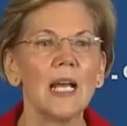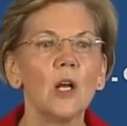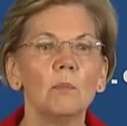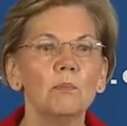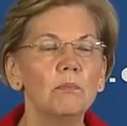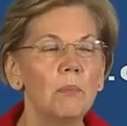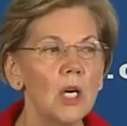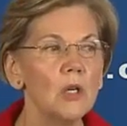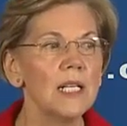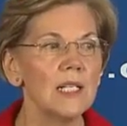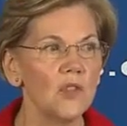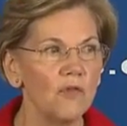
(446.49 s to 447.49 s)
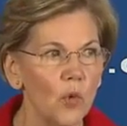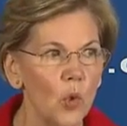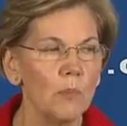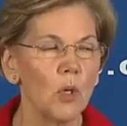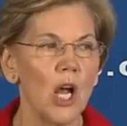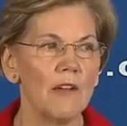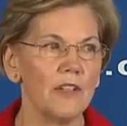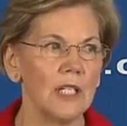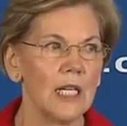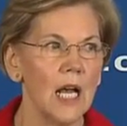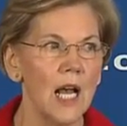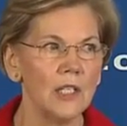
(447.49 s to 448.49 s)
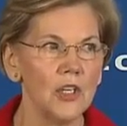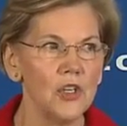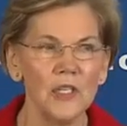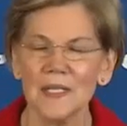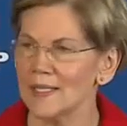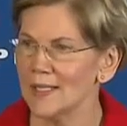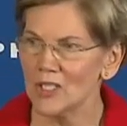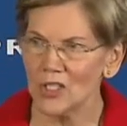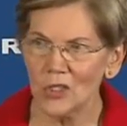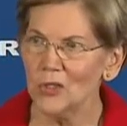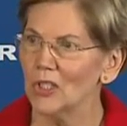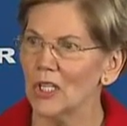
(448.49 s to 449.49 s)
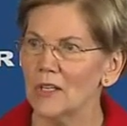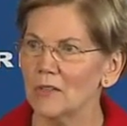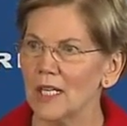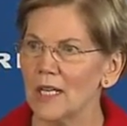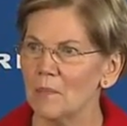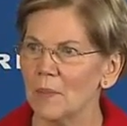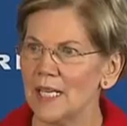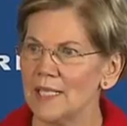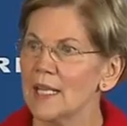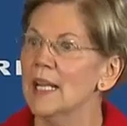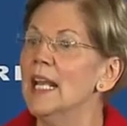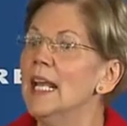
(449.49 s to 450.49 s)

help bogus for-profit colleges and student loan companies